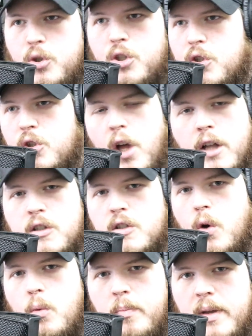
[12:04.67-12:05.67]
just thought
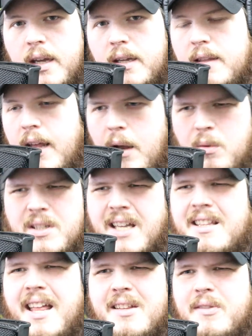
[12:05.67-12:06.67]
so big that I was
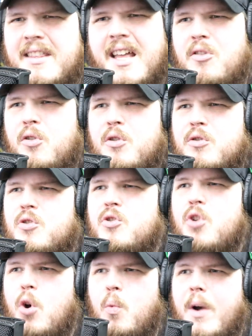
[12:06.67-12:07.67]
like, that there's
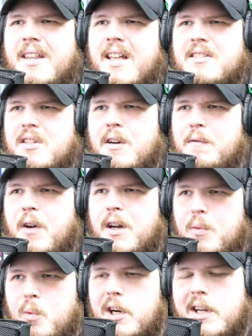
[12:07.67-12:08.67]
no way that's going to
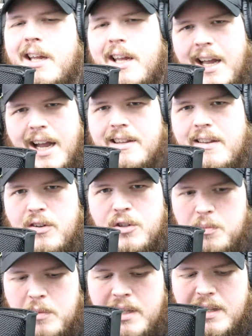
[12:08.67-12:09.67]
fucking work. And then
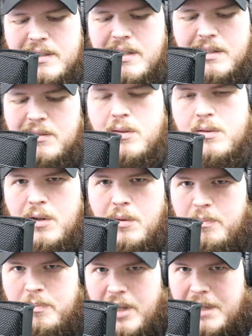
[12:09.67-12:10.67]
there's me that's like, you
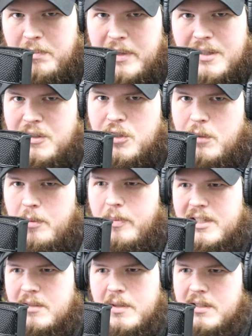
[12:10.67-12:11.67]
know, like being super
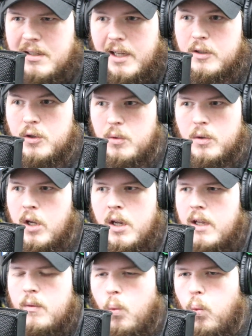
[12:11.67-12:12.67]
pessimistic. Like, dude,
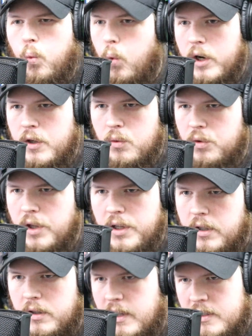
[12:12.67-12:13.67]
what are you
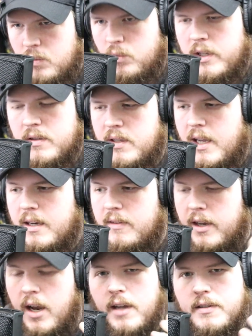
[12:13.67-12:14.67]
thinking? That's insane. And
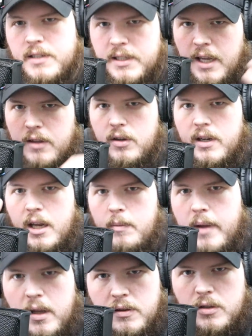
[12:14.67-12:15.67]
then us together kind of
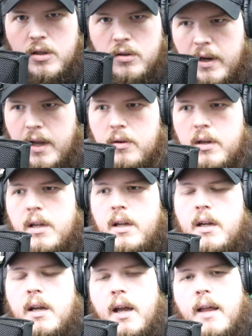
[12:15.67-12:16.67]
balance each other out.
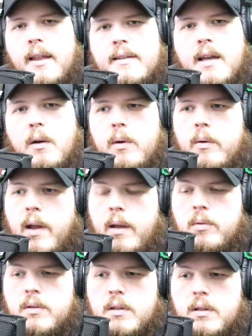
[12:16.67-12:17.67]
And that's how we were
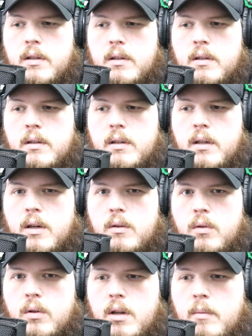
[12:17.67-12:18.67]
able to kind of
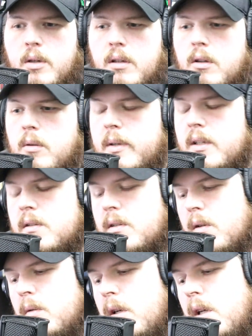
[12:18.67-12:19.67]
grow the company a little bit.
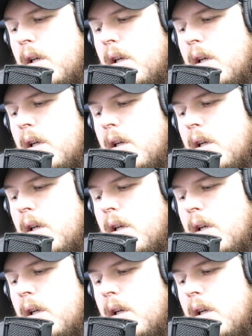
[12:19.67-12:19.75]
So,